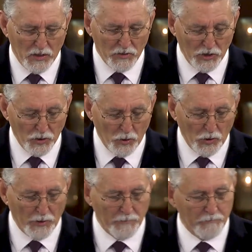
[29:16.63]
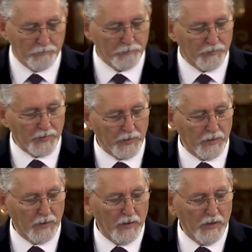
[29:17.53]
the Lord.
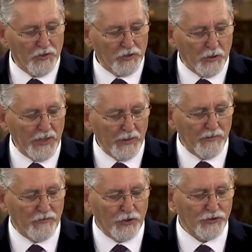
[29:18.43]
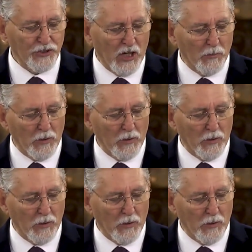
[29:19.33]
So here in 1 John,